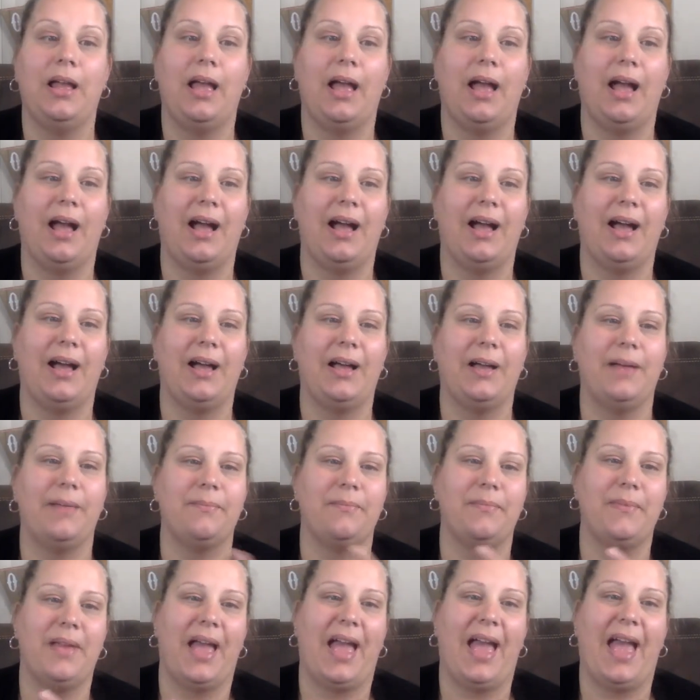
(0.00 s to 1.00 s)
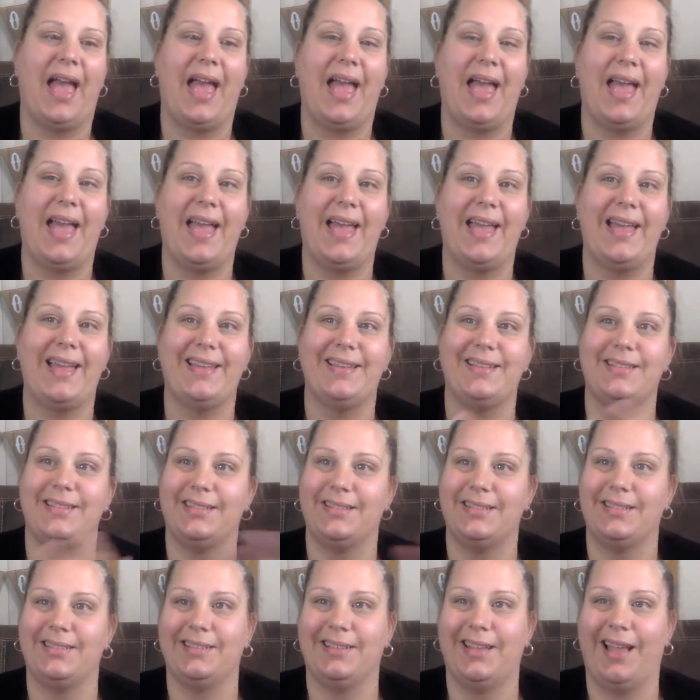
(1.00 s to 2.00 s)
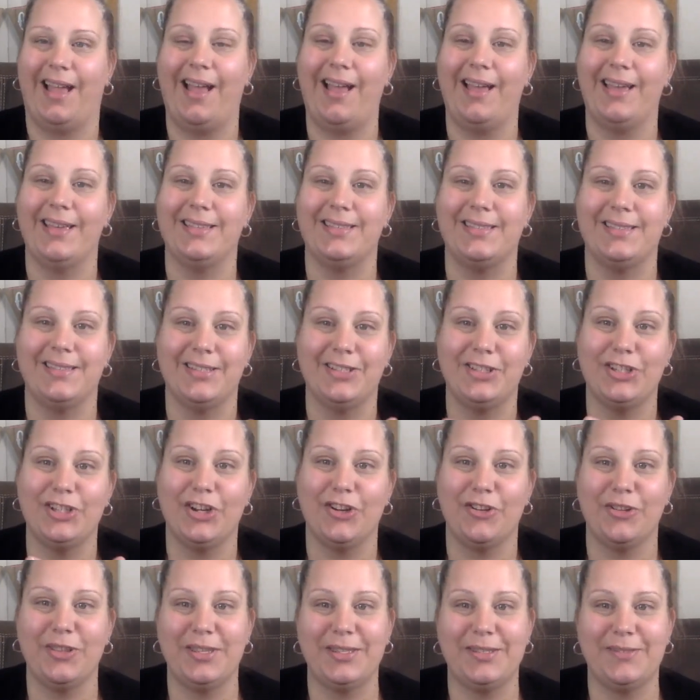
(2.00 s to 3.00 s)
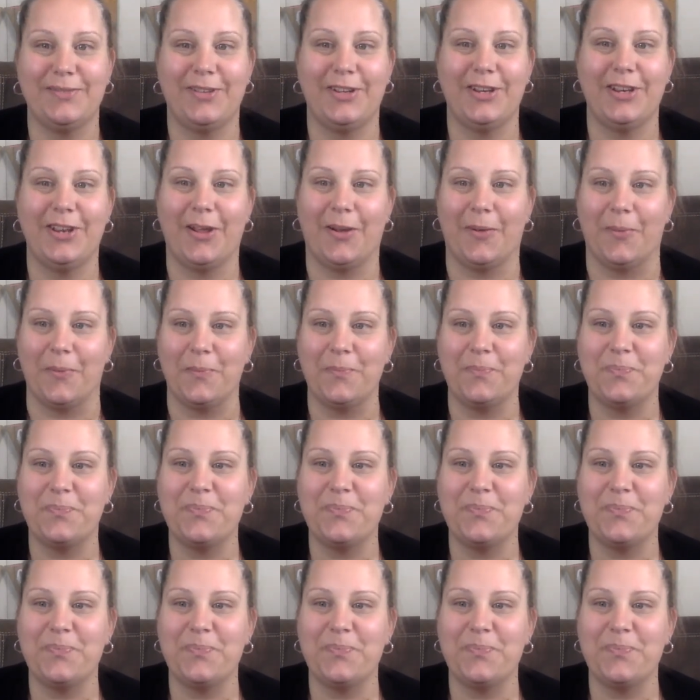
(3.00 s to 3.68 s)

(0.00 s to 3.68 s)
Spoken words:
And guys, share this video.